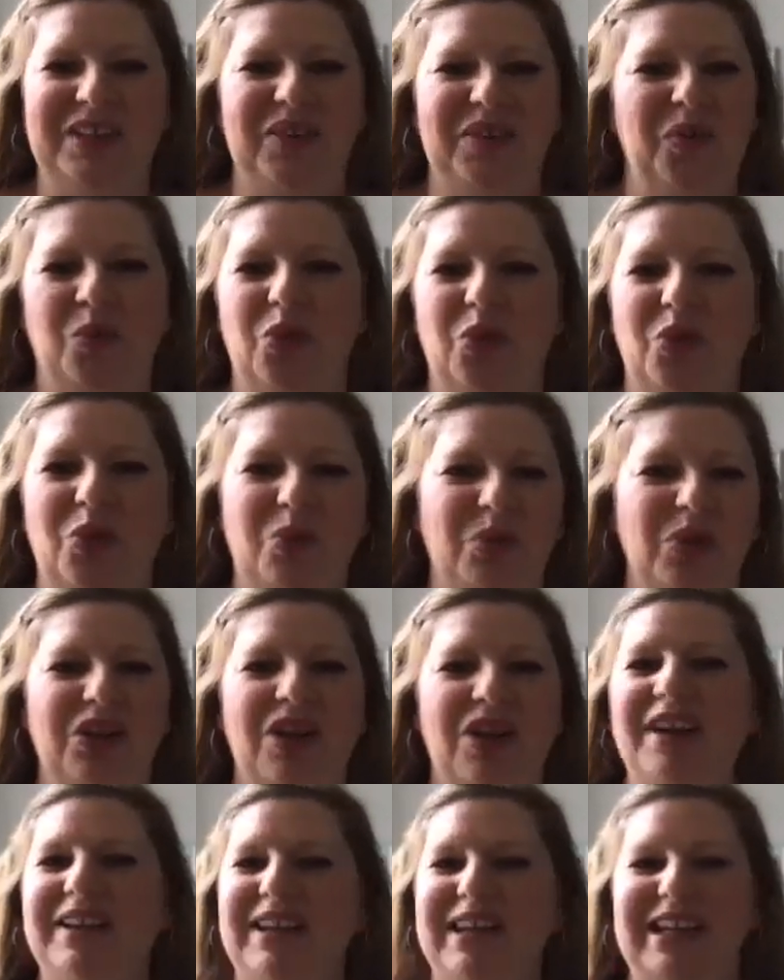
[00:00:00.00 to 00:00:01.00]
we're
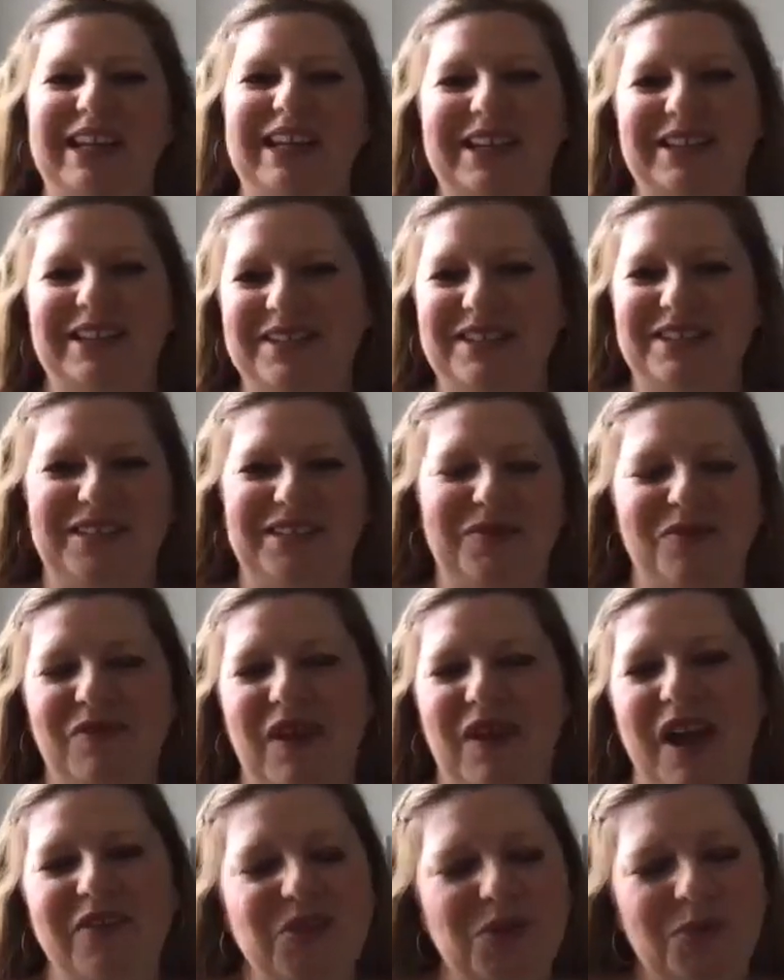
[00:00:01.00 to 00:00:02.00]
not needing
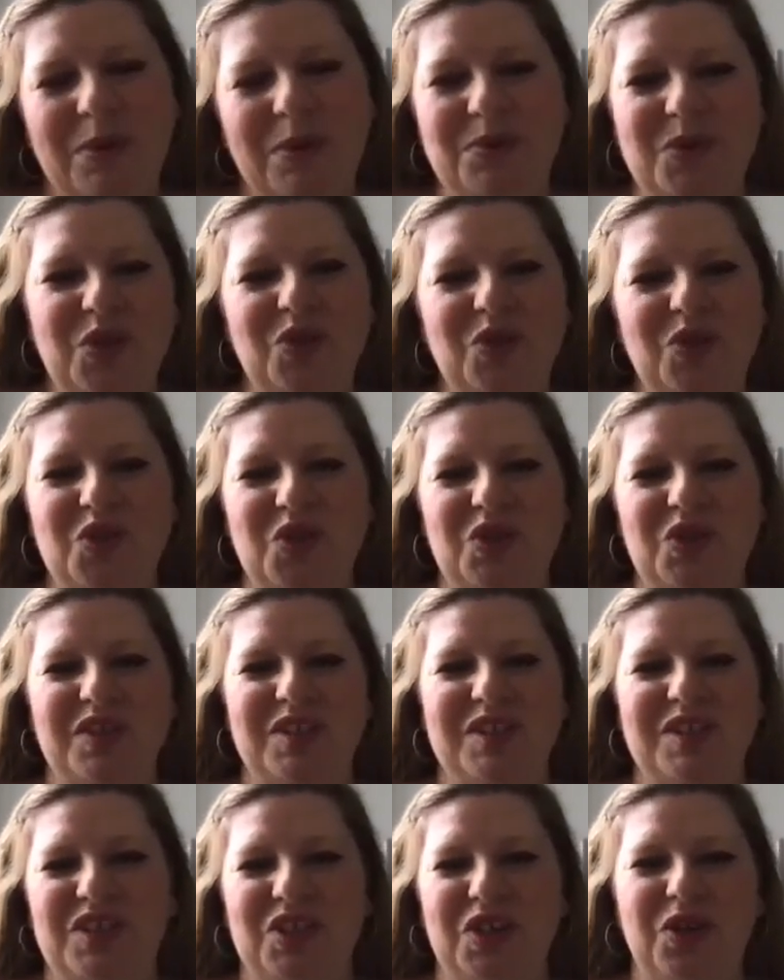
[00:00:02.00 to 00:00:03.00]
5 swimsuits
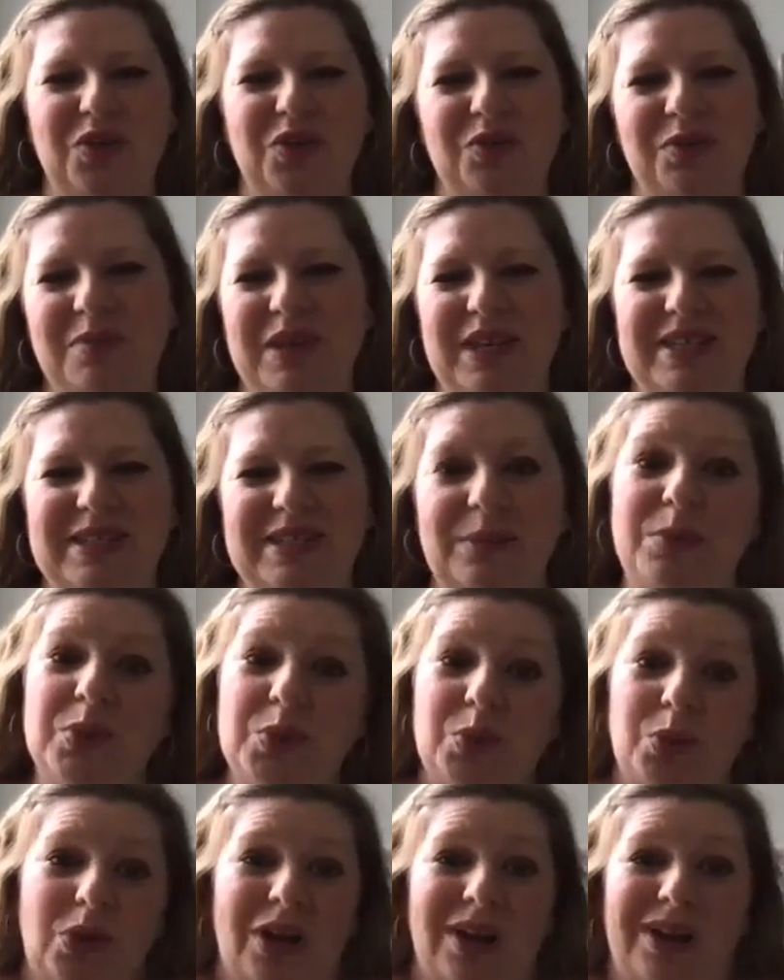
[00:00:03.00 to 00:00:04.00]
to go to Ibiza because
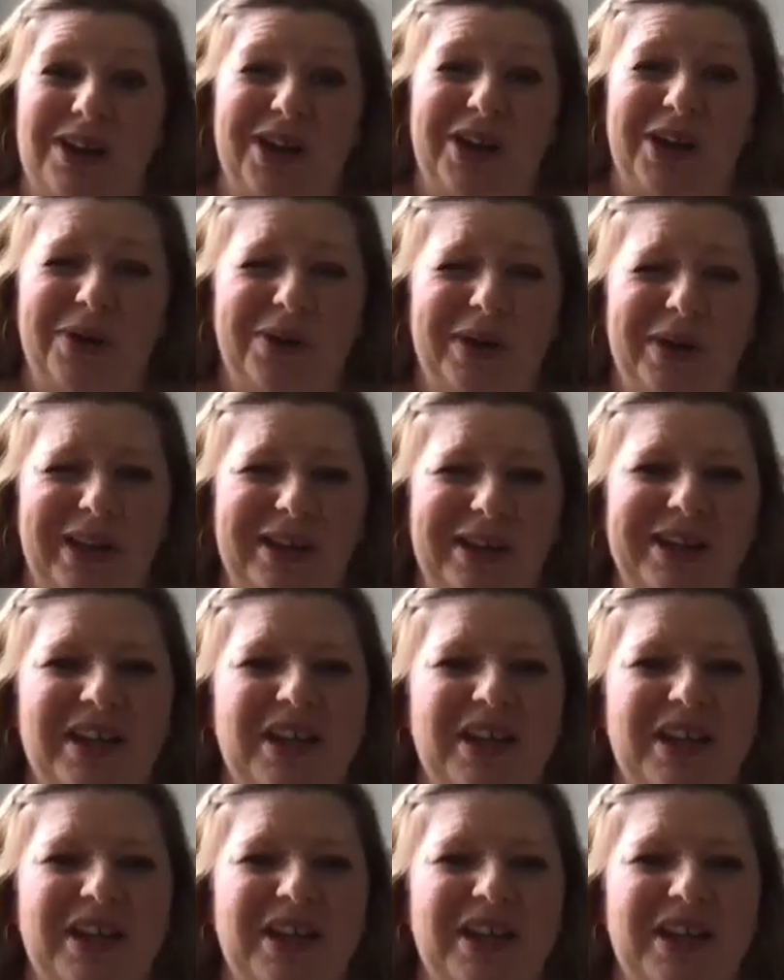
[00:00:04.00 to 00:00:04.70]
we're not going.